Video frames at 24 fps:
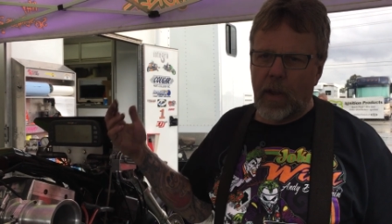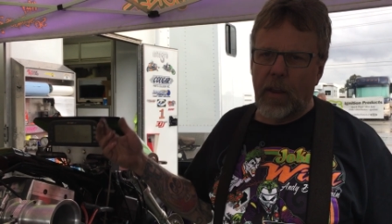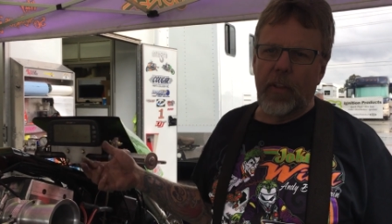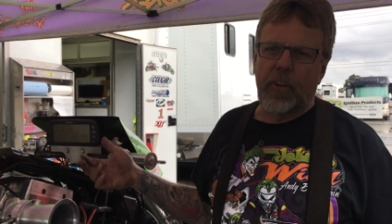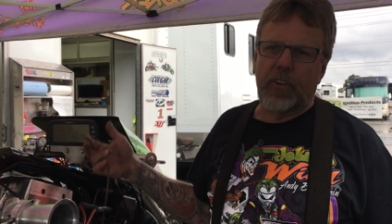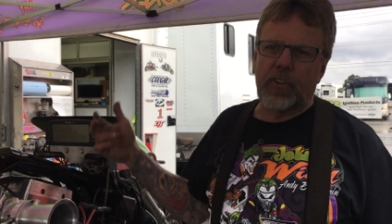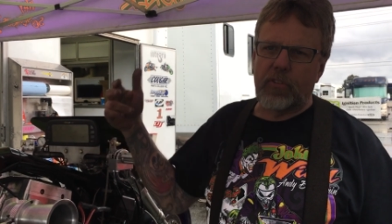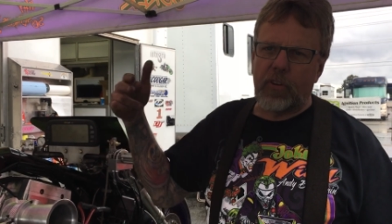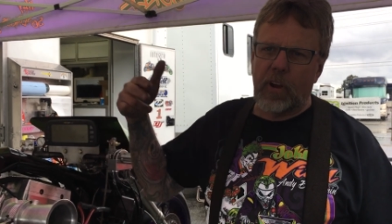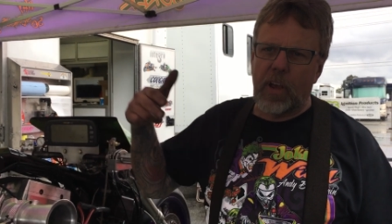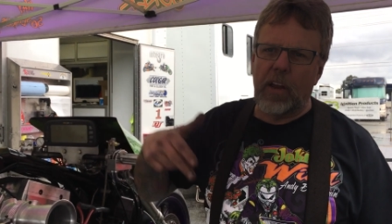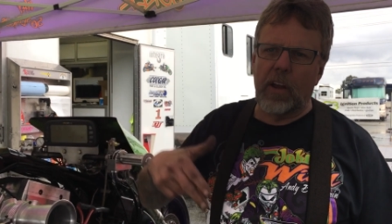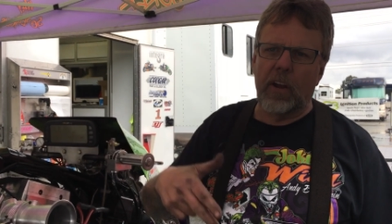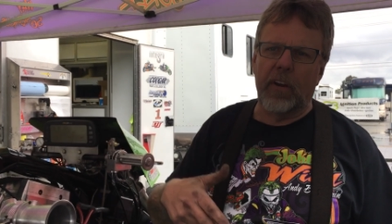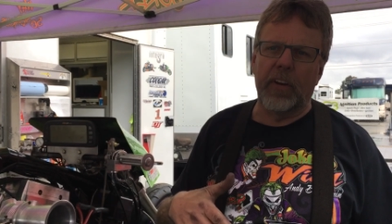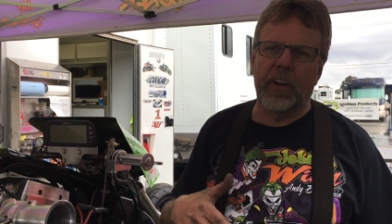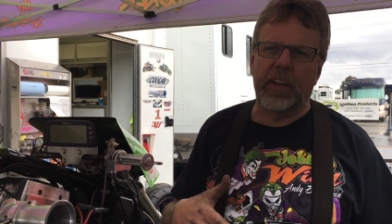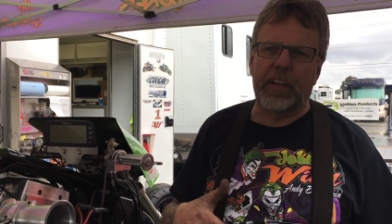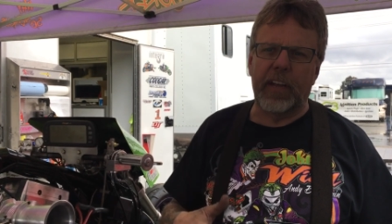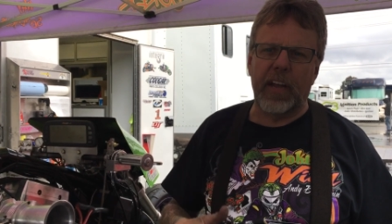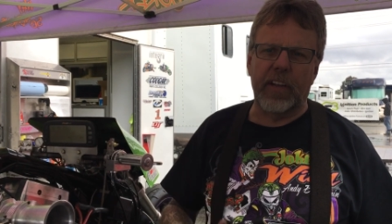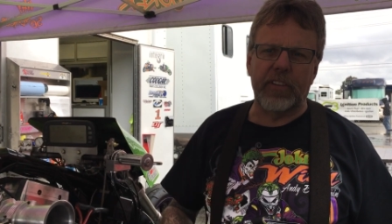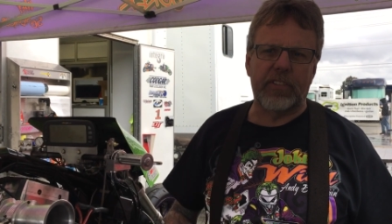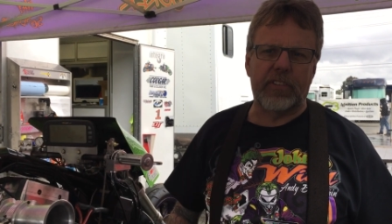out of the trailer, and the
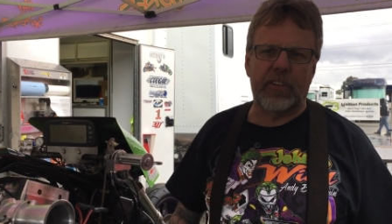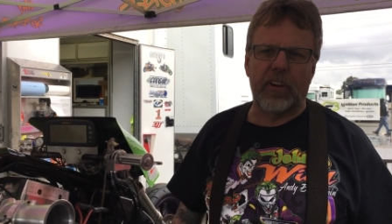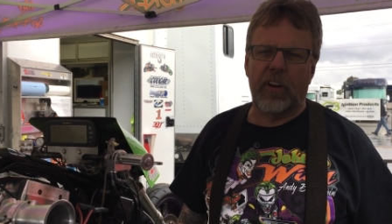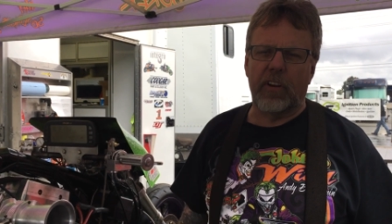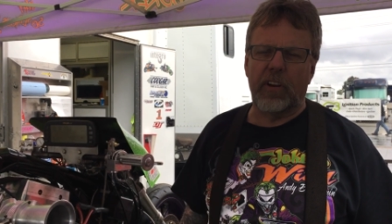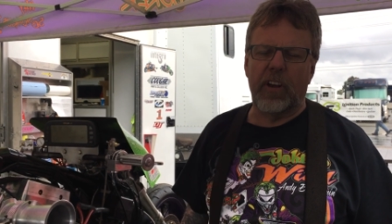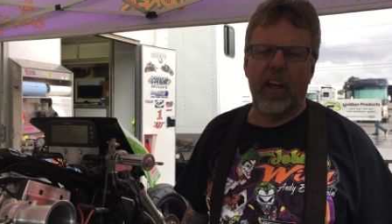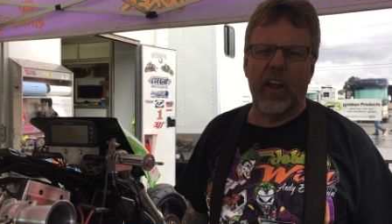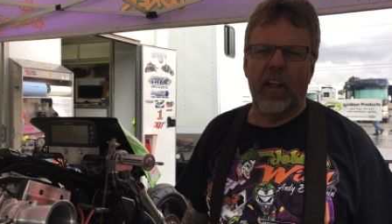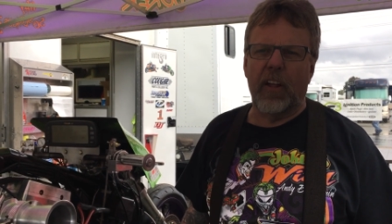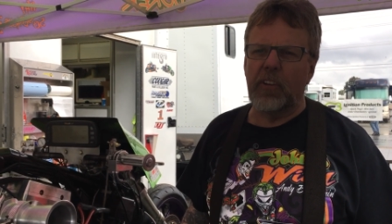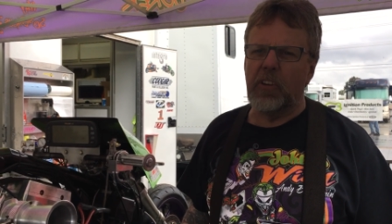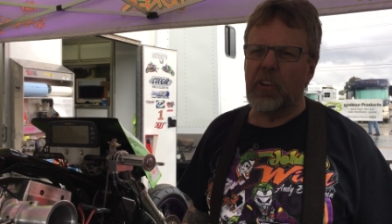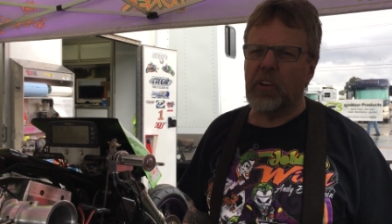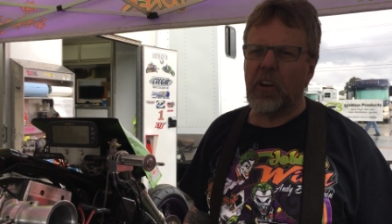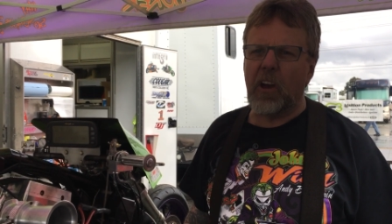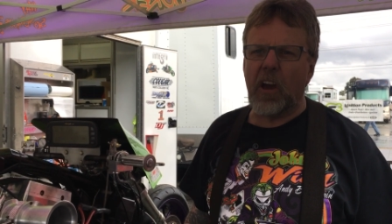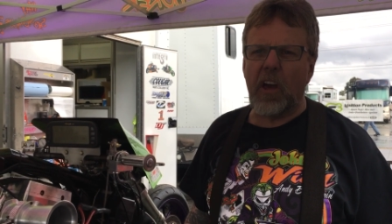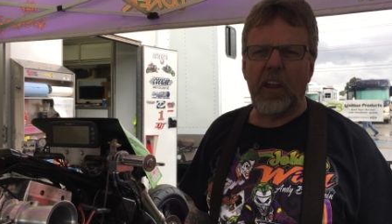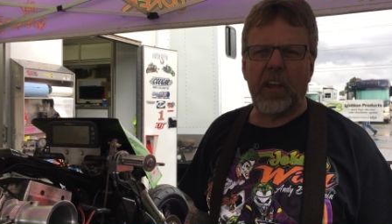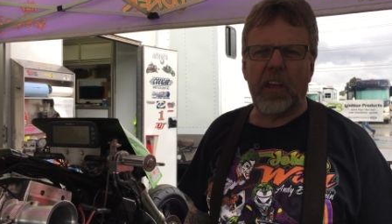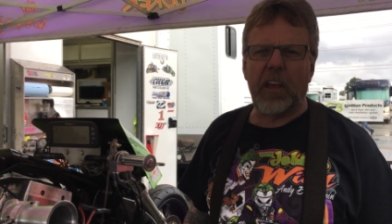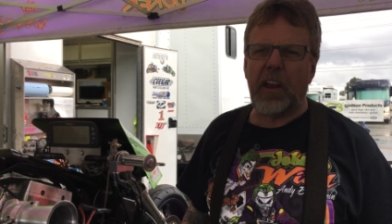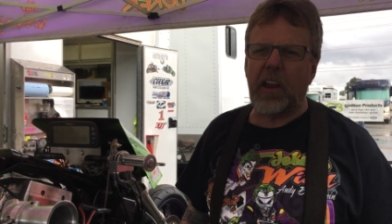kids started yelling, you
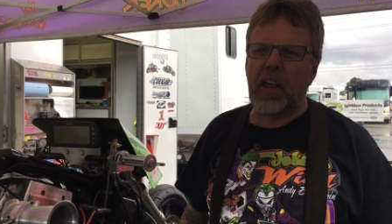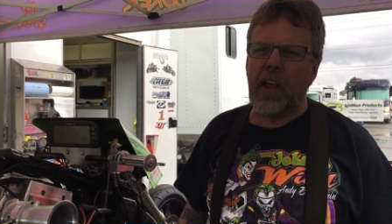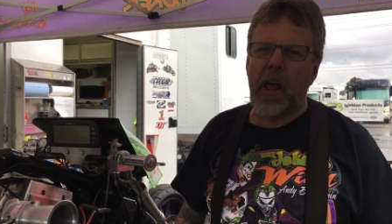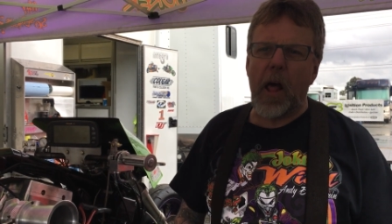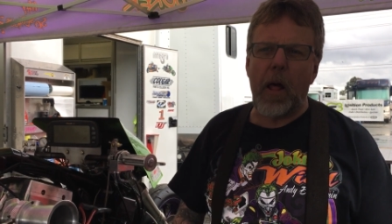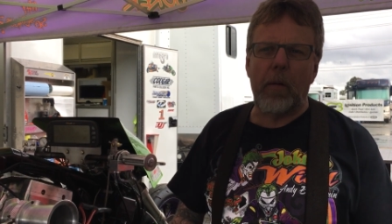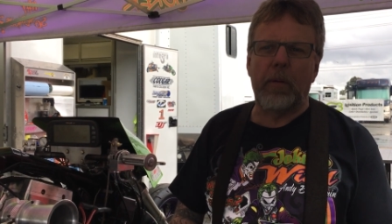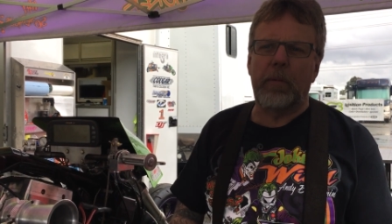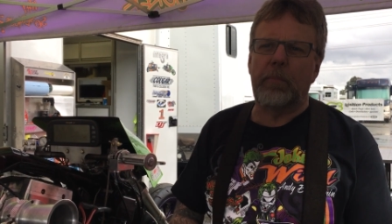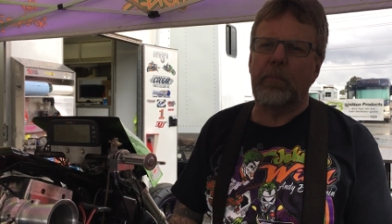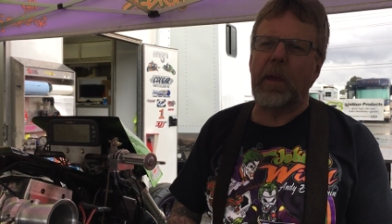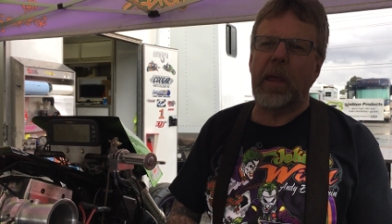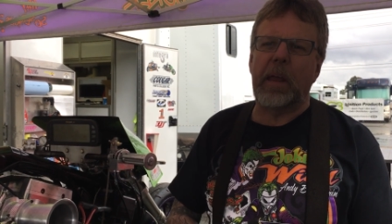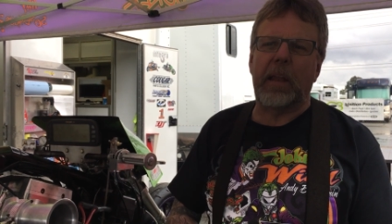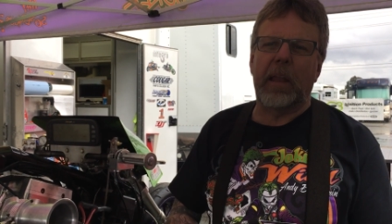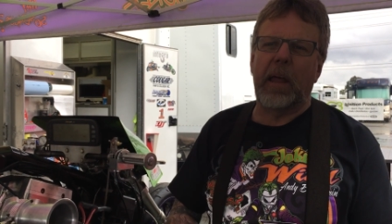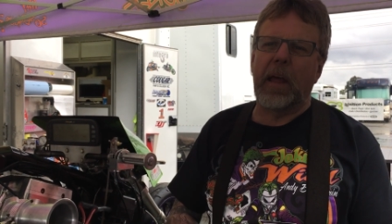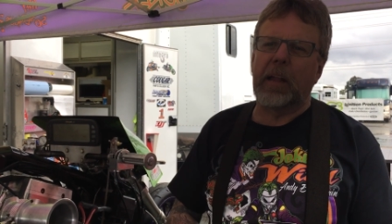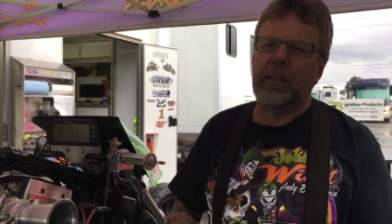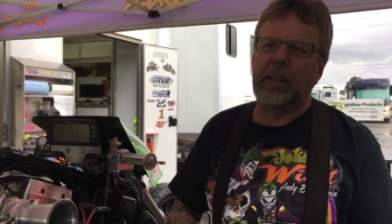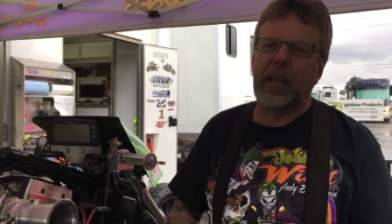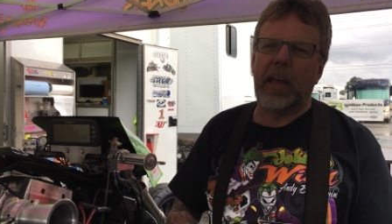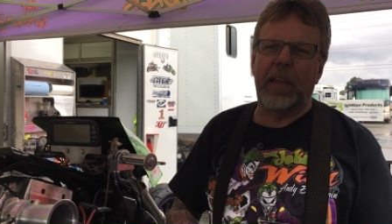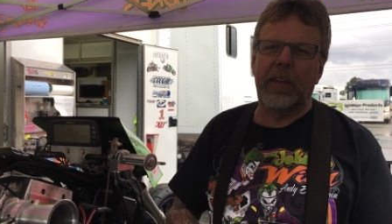gotta get a helmet made
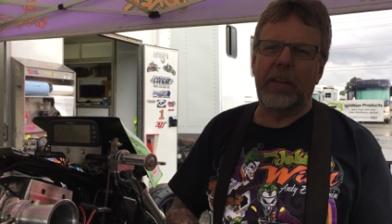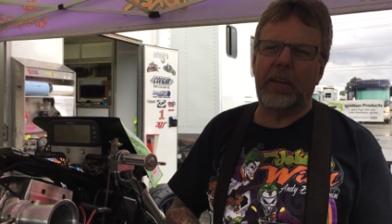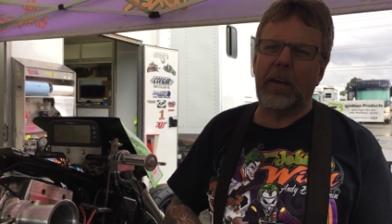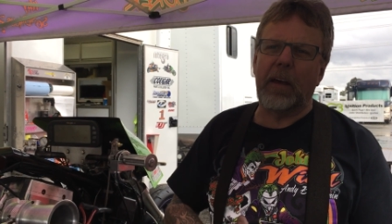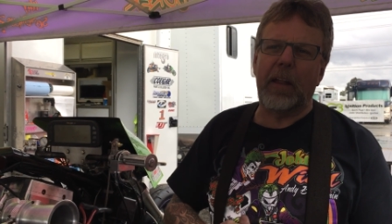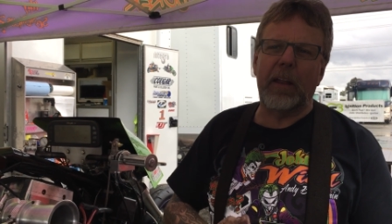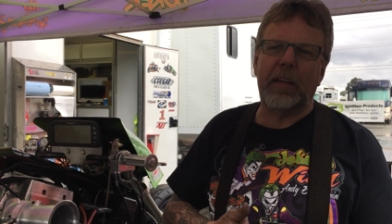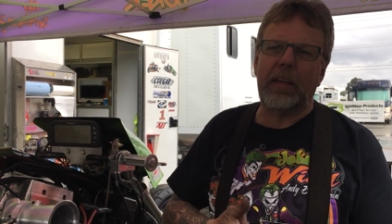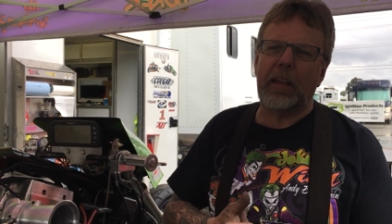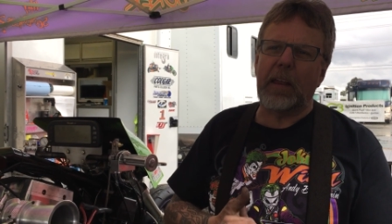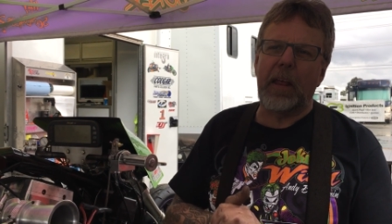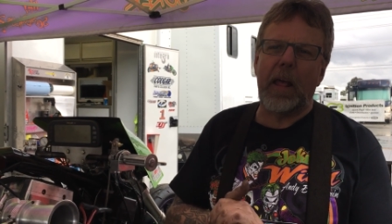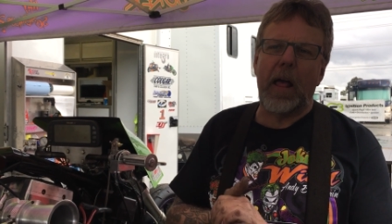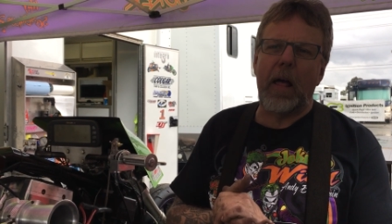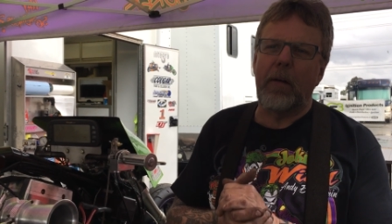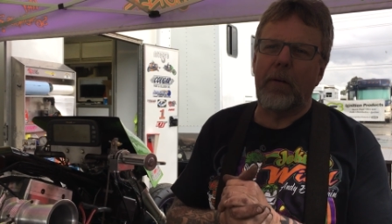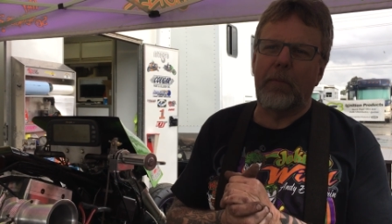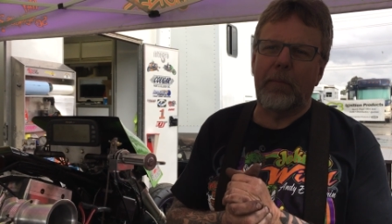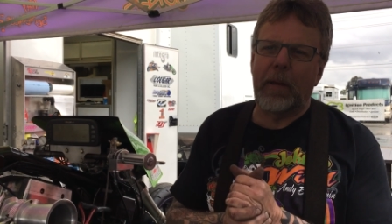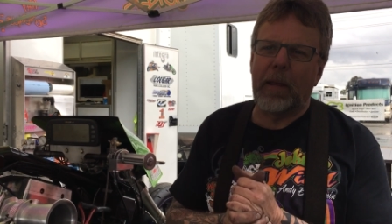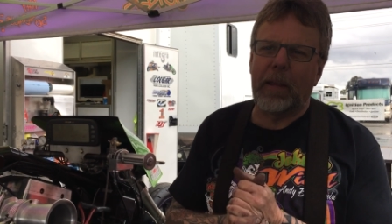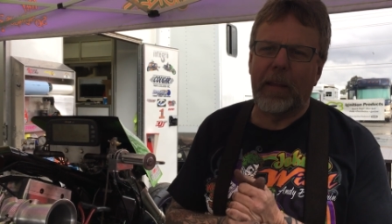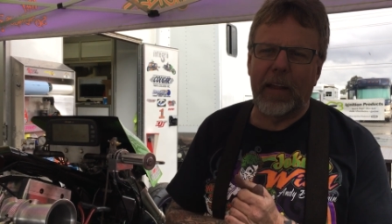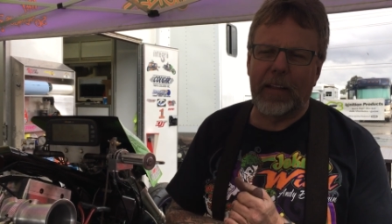like that, you gotta get a
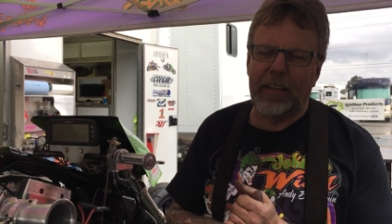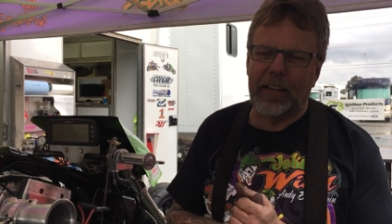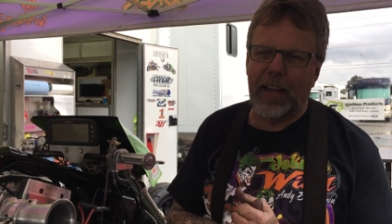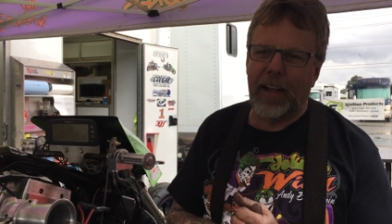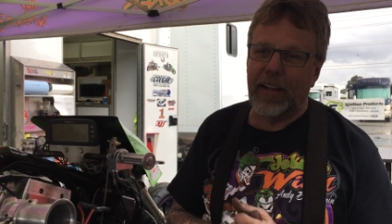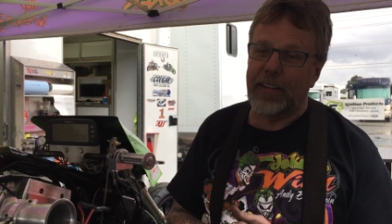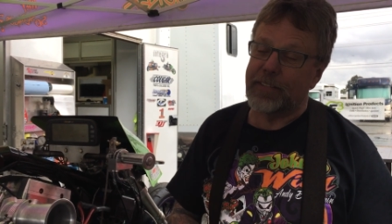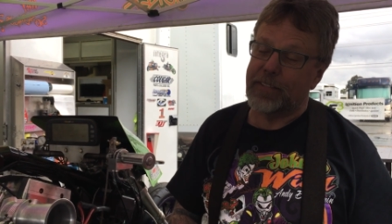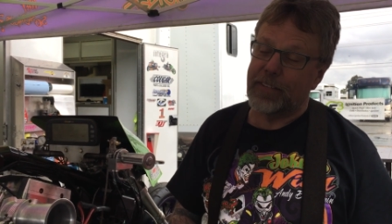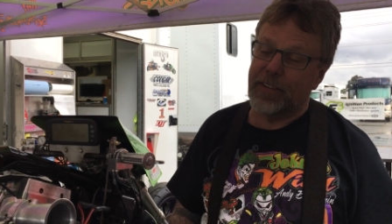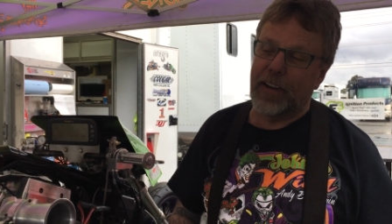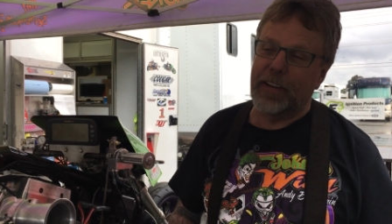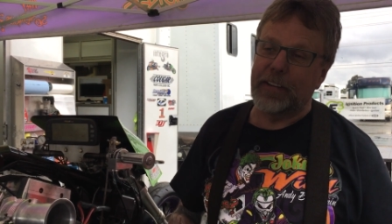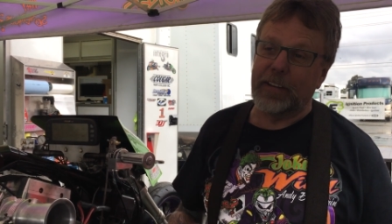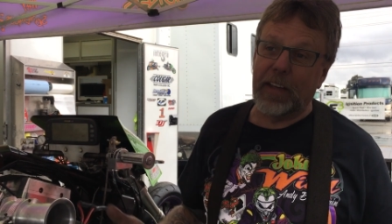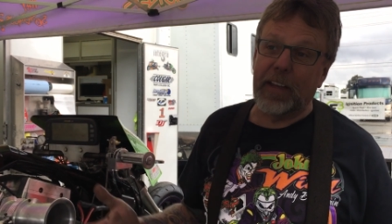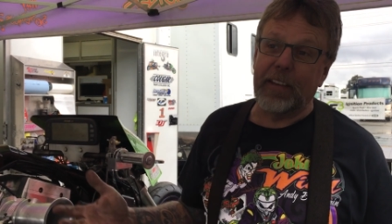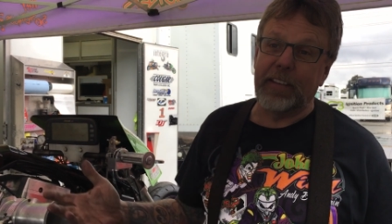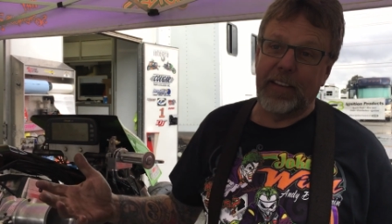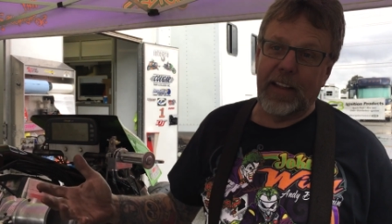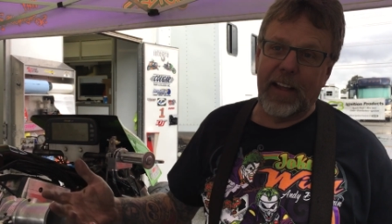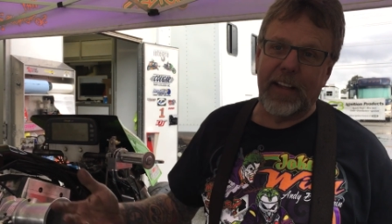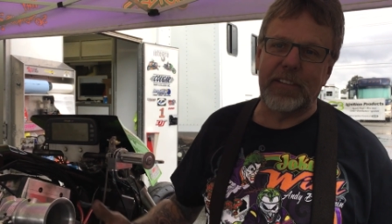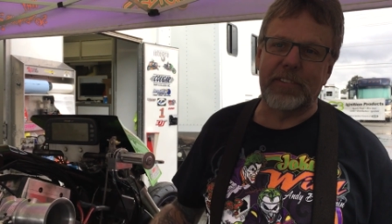helmet made like that. So I
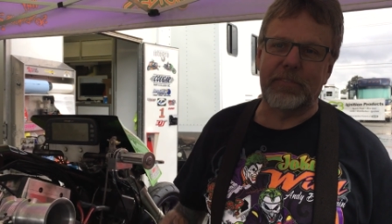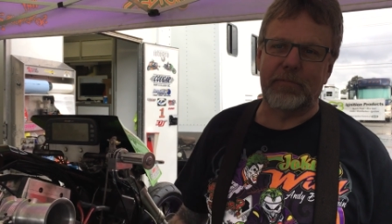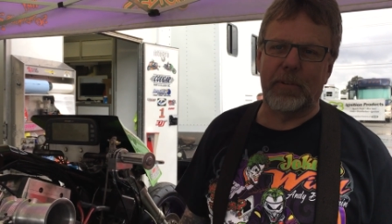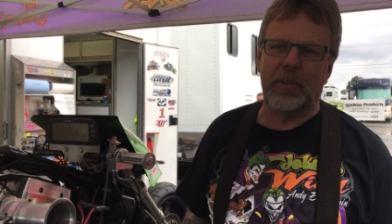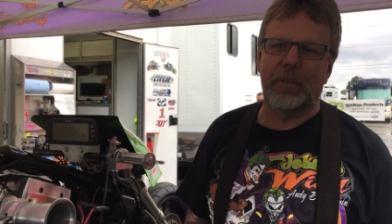did, and that